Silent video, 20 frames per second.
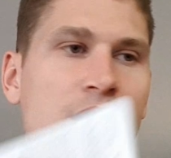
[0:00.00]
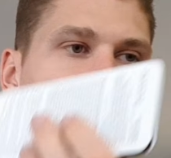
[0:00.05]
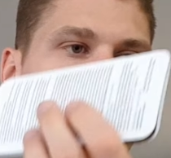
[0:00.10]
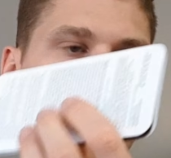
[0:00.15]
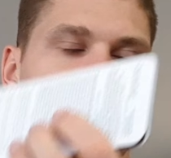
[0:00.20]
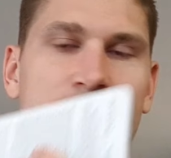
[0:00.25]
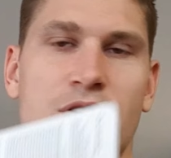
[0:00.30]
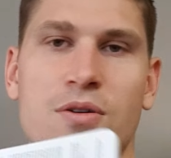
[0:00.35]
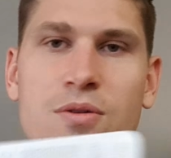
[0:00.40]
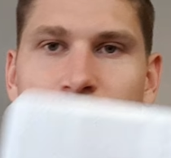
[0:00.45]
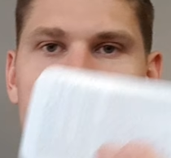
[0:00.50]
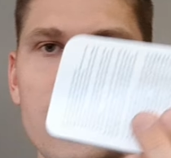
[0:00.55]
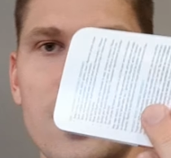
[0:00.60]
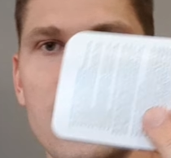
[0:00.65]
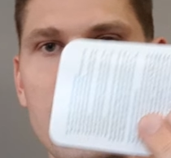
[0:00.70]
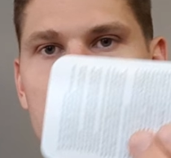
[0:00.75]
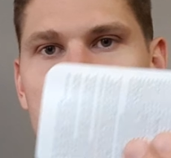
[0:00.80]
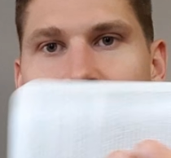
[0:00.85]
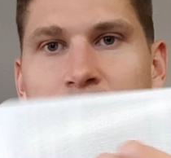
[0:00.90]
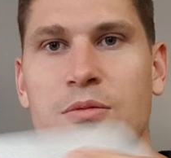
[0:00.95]
So
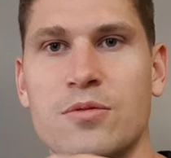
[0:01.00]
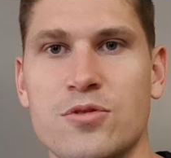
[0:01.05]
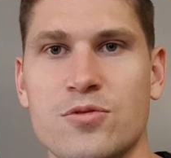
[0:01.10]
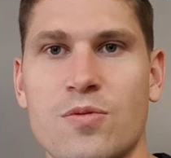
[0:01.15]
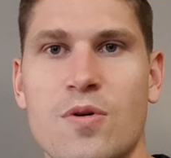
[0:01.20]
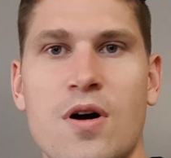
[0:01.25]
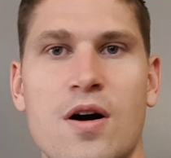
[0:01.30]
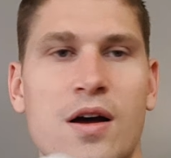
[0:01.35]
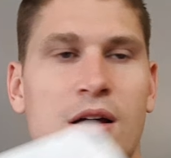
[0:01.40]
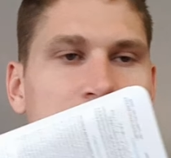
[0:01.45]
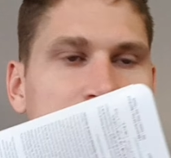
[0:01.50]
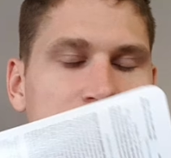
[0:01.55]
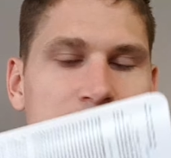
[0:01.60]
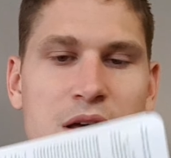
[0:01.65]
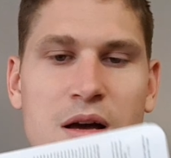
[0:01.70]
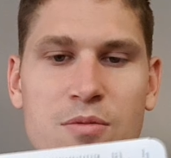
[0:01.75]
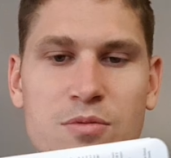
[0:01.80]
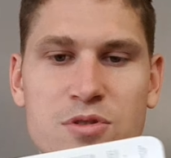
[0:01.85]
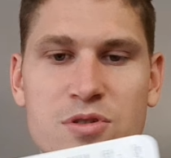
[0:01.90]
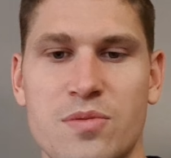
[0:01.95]
that was
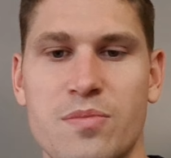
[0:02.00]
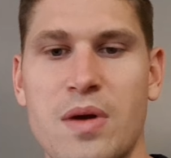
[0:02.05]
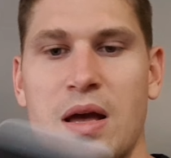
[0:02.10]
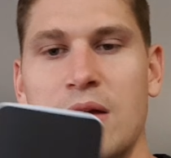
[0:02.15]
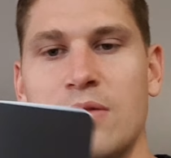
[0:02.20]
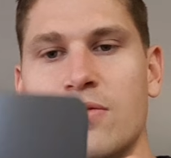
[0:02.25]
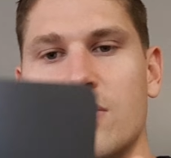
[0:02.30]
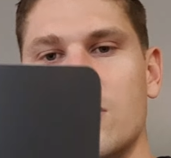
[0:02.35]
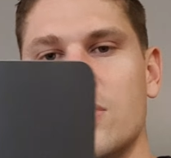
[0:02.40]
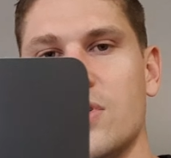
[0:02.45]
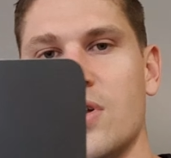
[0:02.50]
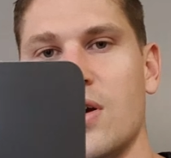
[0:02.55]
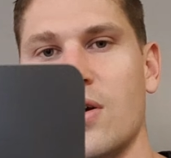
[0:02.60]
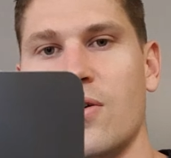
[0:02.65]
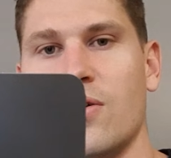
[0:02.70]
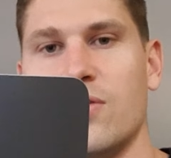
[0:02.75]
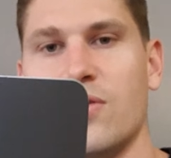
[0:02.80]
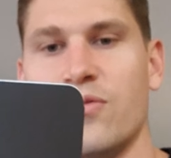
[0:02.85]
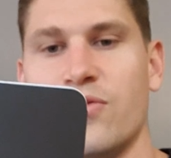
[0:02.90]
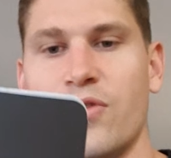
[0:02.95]
the main reason I
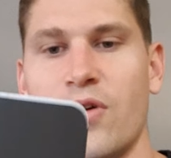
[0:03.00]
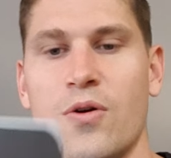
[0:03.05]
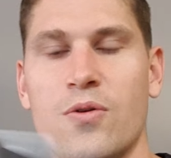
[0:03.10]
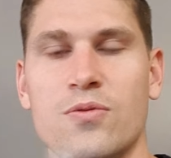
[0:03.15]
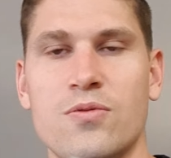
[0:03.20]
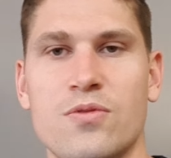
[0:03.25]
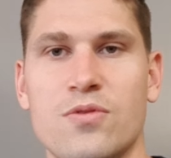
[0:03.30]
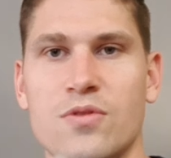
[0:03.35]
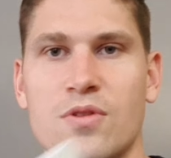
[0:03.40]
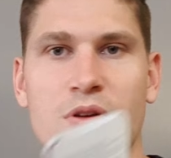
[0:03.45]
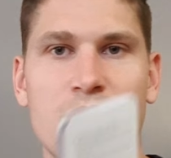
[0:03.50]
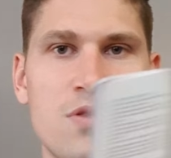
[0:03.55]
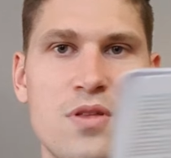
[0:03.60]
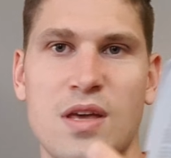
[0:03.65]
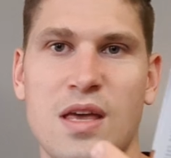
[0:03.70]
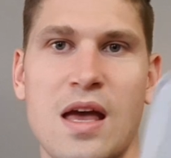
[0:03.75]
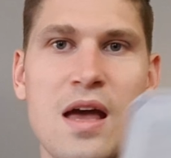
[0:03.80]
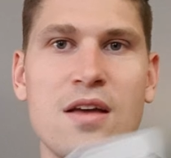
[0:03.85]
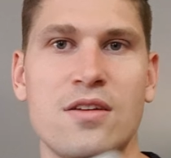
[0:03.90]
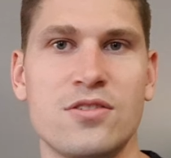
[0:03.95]
got the phone, the
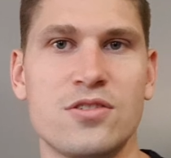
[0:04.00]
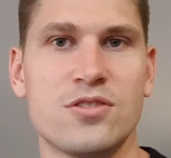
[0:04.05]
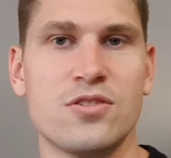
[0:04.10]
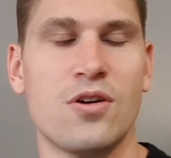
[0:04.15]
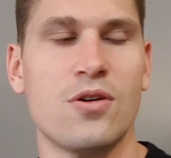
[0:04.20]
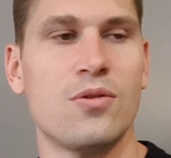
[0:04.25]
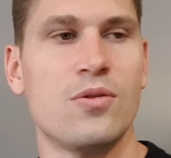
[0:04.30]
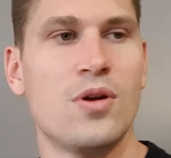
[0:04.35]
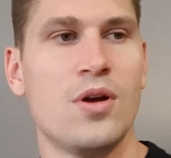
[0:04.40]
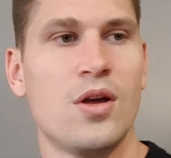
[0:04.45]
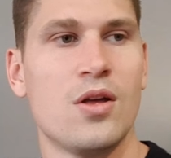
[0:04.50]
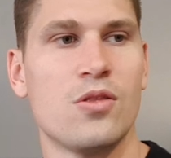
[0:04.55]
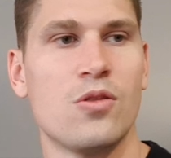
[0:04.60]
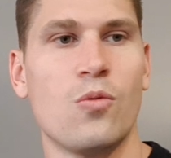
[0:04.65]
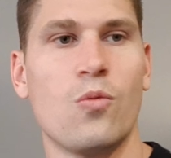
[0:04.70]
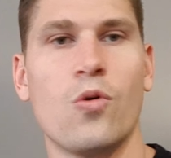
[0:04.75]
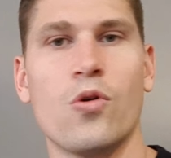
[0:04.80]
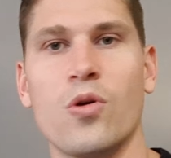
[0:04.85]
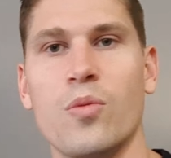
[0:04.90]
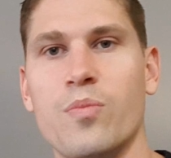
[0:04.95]
case. So the
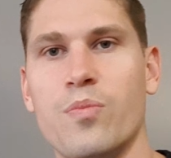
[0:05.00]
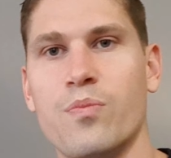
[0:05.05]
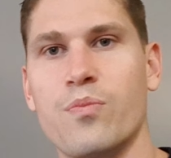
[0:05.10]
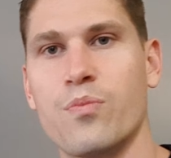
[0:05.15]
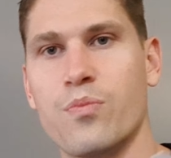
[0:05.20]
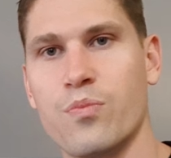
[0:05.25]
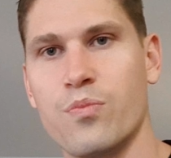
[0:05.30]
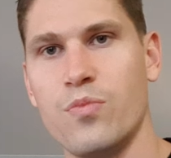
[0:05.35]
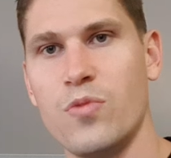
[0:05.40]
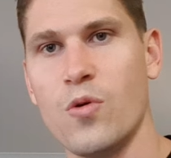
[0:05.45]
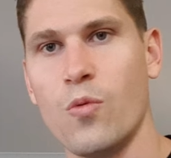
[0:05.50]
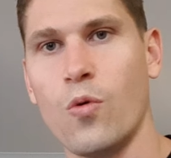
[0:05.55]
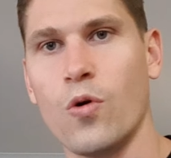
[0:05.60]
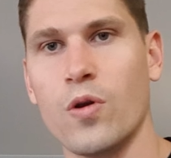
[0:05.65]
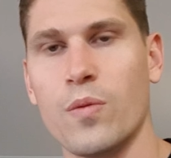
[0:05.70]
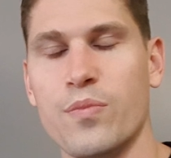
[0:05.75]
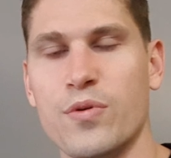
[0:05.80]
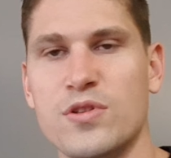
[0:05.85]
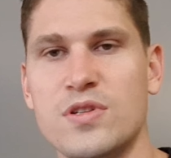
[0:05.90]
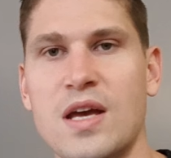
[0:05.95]
water
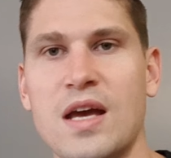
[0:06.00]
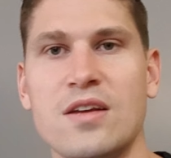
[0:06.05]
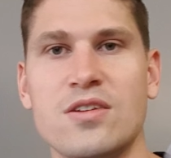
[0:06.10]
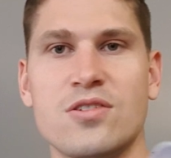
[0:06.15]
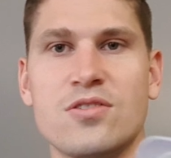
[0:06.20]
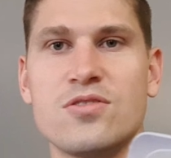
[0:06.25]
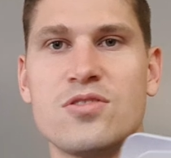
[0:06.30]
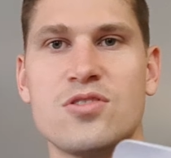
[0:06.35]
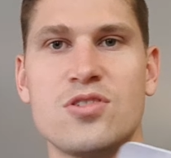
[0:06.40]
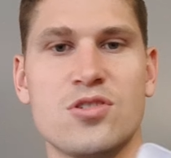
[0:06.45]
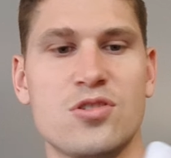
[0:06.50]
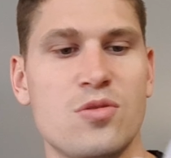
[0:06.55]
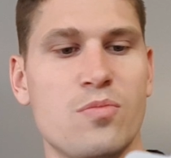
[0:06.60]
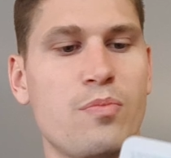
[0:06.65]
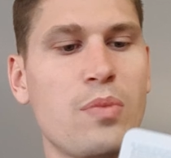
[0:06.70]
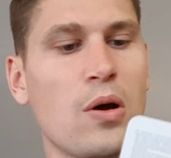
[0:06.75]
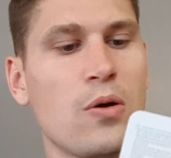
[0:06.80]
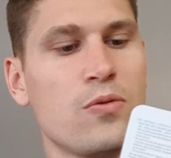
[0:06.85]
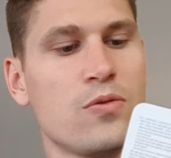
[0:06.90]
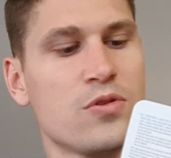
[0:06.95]
protection is just a
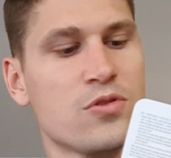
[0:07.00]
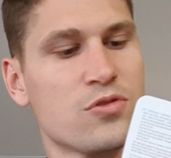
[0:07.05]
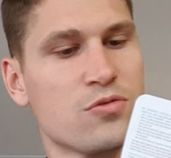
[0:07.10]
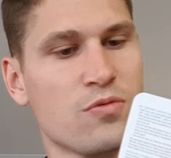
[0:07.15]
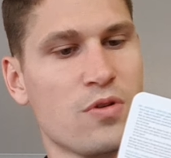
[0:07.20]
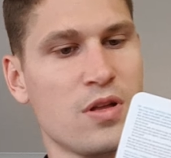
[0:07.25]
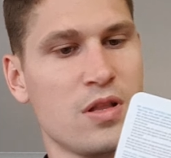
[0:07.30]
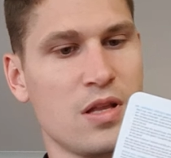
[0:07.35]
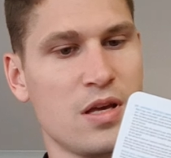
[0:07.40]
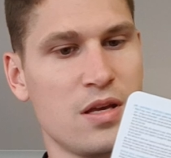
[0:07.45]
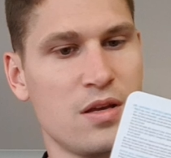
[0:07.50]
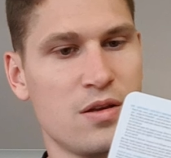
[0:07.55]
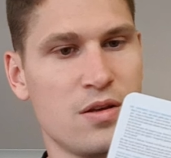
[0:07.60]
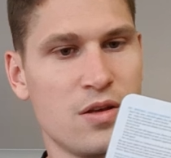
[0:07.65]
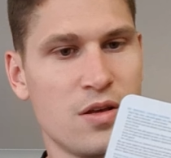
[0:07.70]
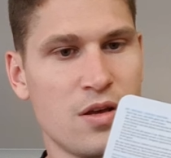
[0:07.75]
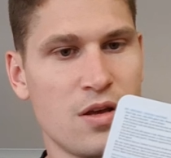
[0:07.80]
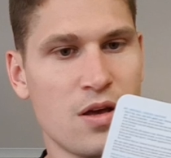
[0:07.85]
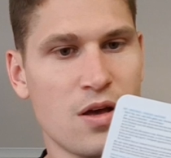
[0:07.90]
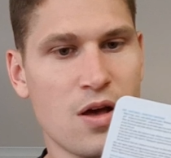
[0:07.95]
bonus, really.
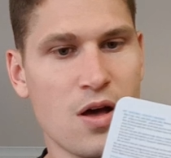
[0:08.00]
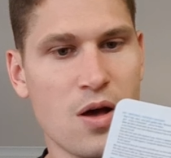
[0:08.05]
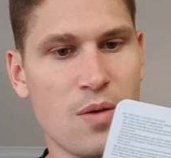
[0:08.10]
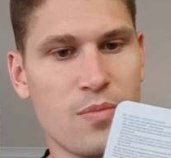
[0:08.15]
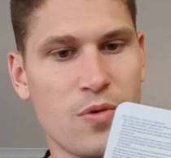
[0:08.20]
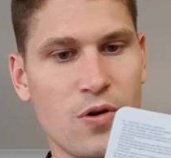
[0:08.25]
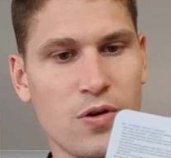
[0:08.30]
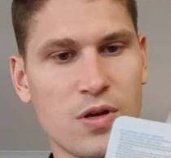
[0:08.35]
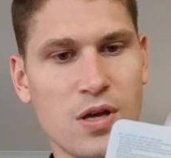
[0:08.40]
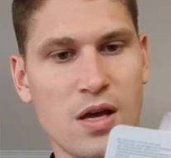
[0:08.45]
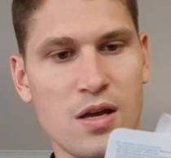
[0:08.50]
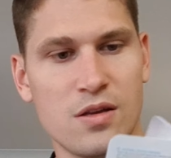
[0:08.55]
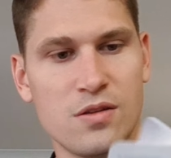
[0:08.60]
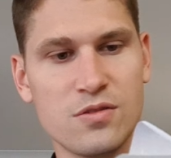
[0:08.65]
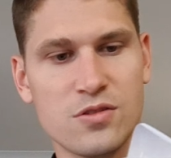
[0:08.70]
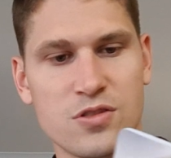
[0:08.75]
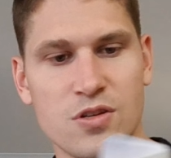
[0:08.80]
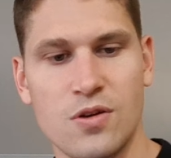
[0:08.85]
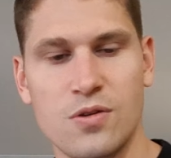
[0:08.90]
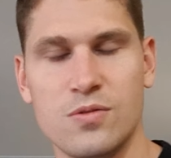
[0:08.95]
Okay,
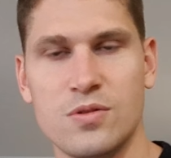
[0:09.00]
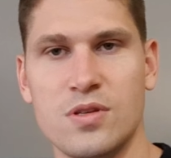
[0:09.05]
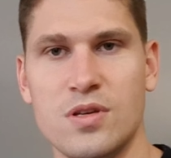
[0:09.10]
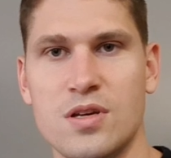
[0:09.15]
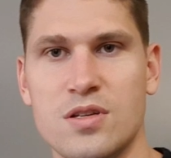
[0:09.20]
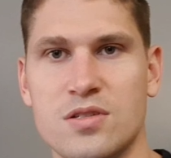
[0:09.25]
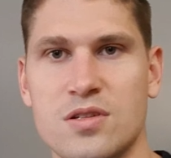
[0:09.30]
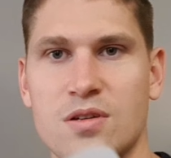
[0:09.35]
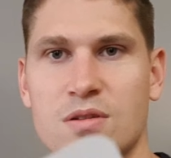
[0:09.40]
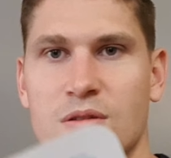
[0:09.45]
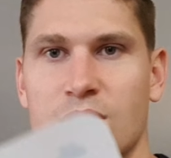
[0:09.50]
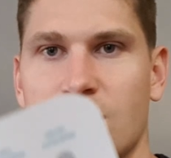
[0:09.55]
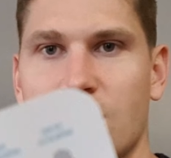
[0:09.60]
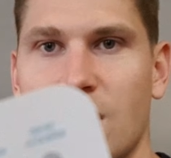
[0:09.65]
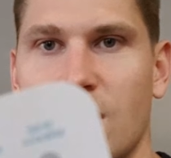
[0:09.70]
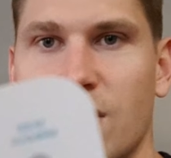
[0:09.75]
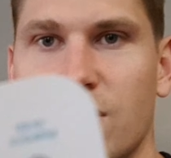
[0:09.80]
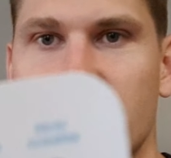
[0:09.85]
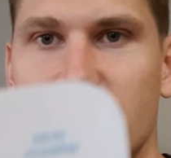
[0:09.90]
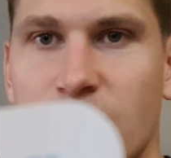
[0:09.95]
so here's a
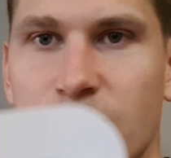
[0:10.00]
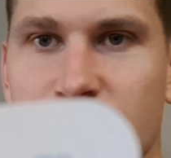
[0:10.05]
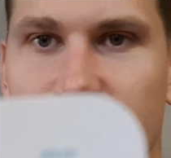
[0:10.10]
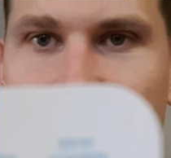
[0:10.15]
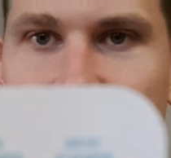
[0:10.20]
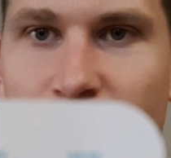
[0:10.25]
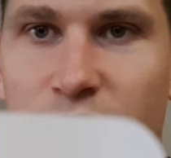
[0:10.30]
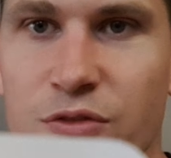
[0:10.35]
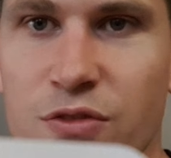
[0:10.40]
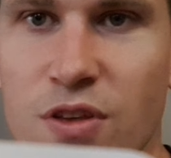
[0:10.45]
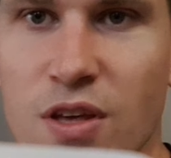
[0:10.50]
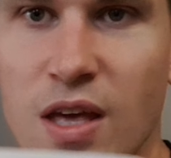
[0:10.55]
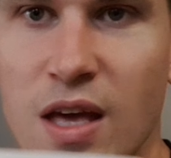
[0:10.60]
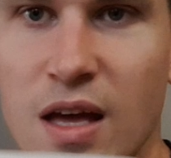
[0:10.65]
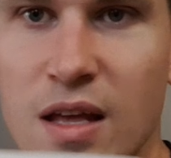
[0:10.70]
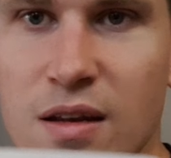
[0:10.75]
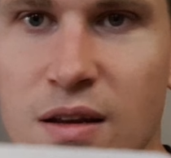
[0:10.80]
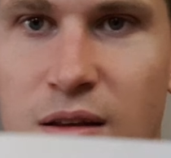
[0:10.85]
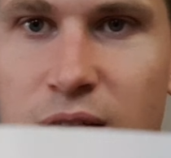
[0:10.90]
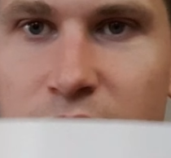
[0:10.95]
thing of some stuff you
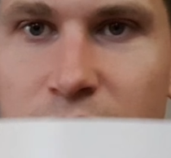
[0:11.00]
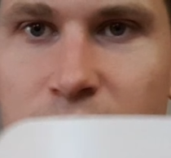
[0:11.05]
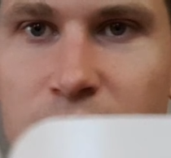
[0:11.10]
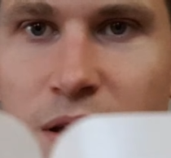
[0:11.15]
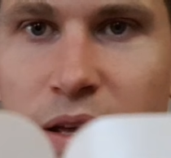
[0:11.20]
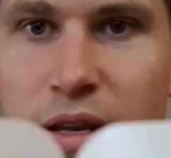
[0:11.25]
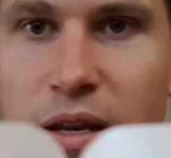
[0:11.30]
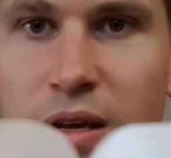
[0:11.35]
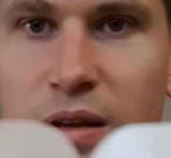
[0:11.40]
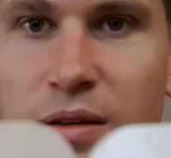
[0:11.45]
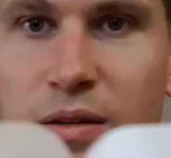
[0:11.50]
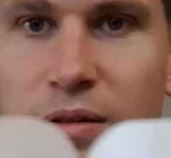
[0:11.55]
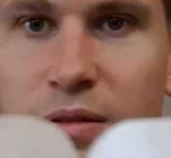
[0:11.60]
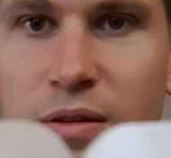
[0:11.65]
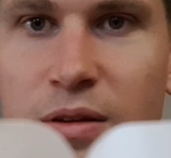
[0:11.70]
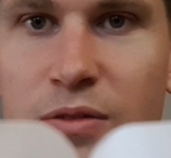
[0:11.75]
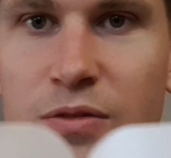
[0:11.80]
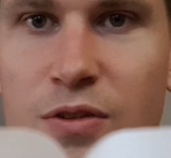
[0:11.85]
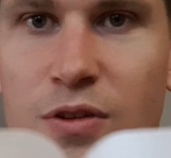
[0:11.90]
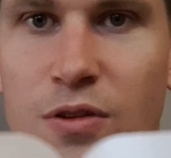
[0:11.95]
get in it,
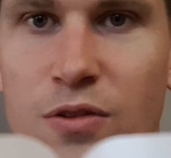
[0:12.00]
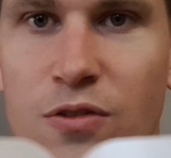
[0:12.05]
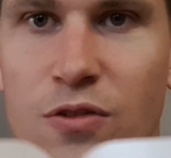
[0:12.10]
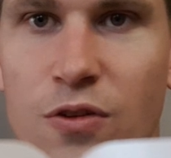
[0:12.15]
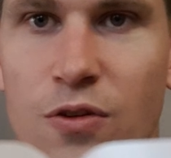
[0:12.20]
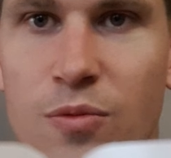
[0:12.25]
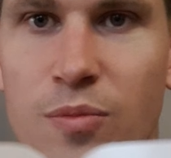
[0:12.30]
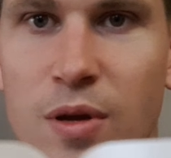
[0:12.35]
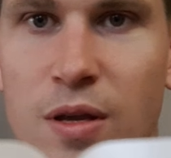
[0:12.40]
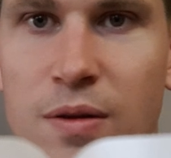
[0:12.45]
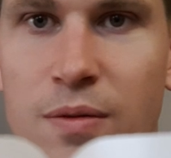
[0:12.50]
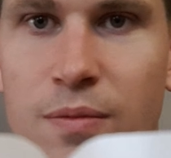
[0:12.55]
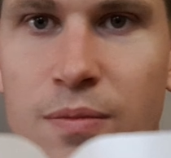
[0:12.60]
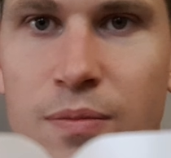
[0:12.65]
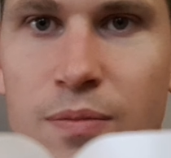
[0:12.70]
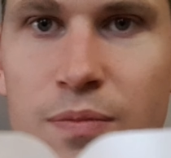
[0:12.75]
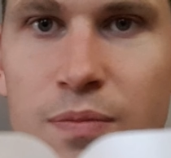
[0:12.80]
if it'll zoom in.